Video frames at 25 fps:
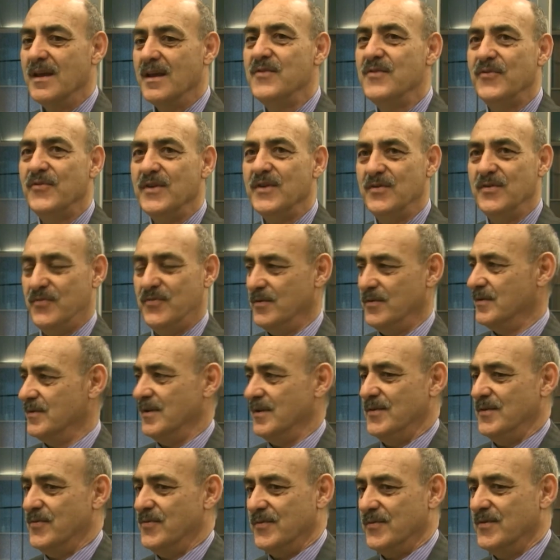if, if,
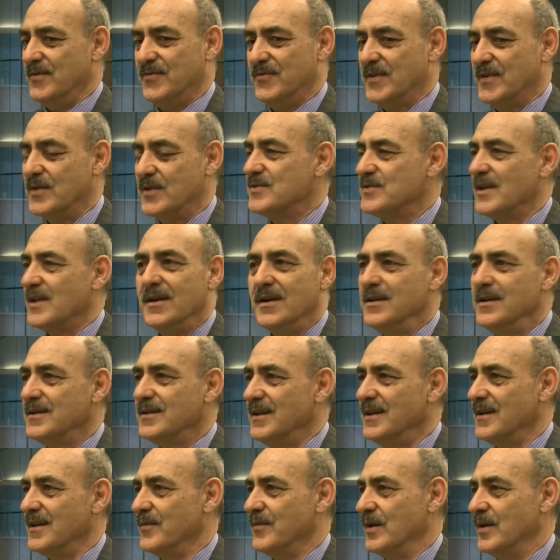if, if there's
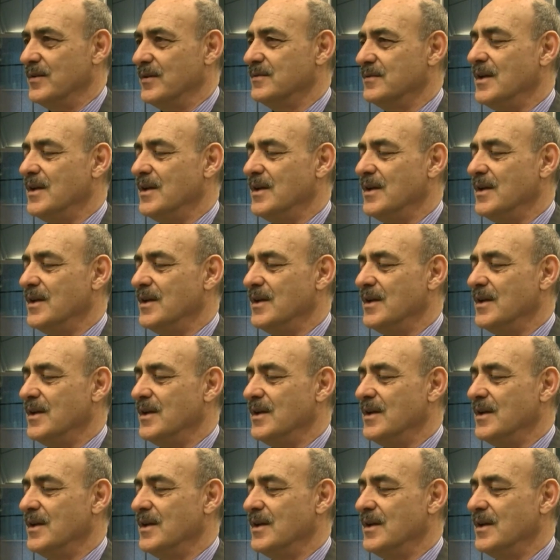anything, uh,